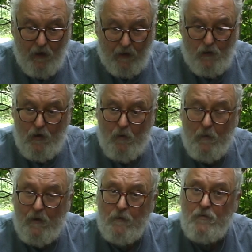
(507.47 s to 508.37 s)
And you know
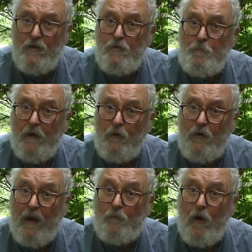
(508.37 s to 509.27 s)
what else disappeared?
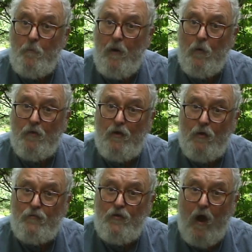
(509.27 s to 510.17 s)
That rope holding
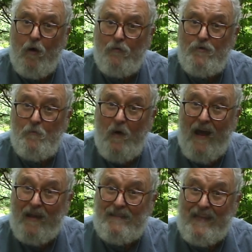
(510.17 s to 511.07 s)
those dogs at
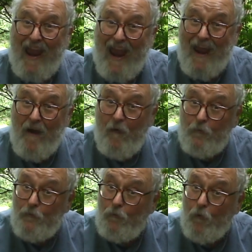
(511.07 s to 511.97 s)
Wiley's
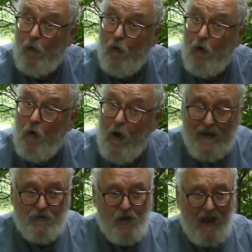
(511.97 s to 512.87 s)
house.
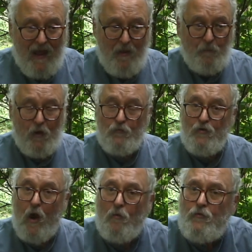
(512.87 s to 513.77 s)
And time those
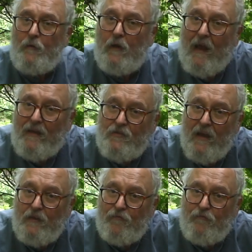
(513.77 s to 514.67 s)
dogs realized
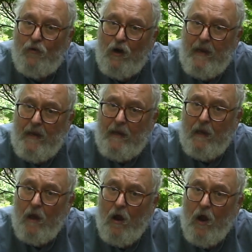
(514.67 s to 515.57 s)
they's free.
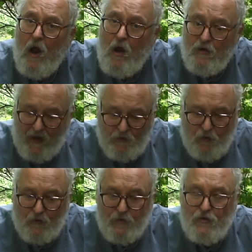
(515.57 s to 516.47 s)
They
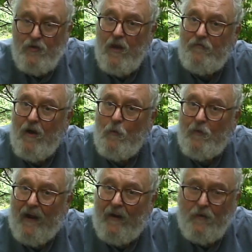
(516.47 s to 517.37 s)
took a sniff on the air.